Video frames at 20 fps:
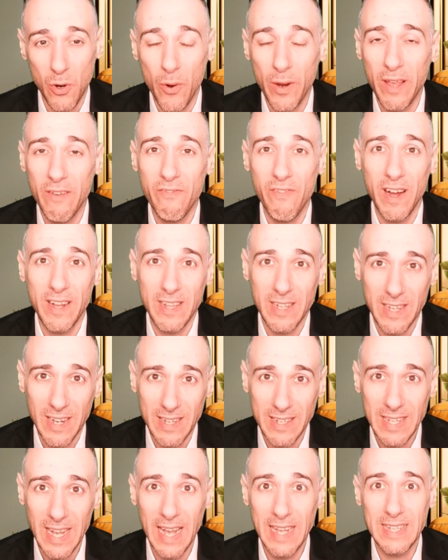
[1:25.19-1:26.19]
Okay, fine. The
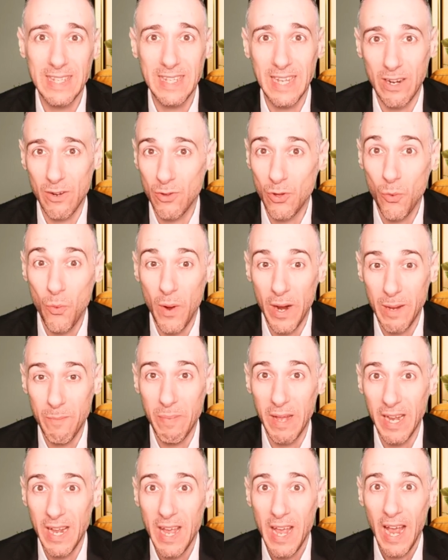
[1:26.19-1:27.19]
dust has settled quite a
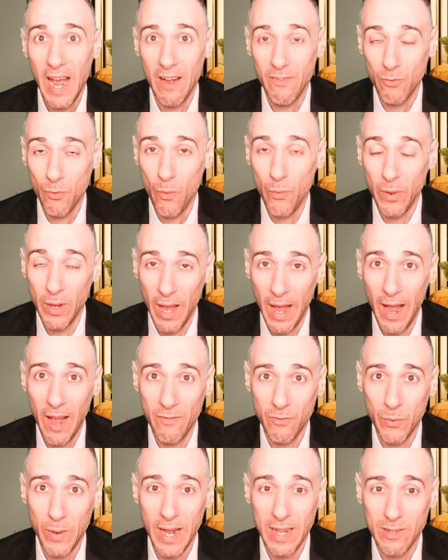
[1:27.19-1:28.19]
bit after
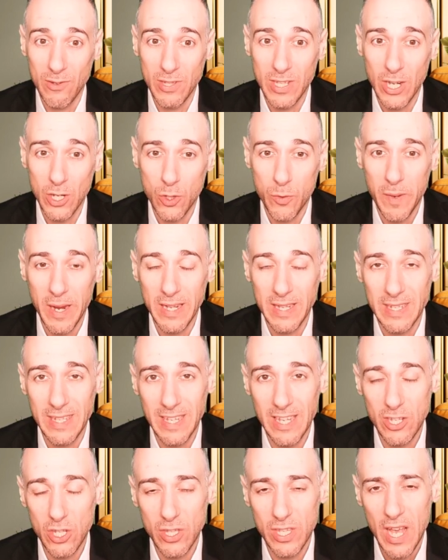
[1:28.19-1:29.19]
we had those central bank
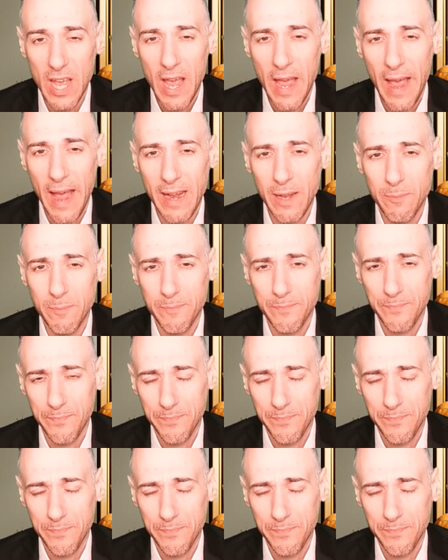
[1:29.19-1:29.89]
decisions. And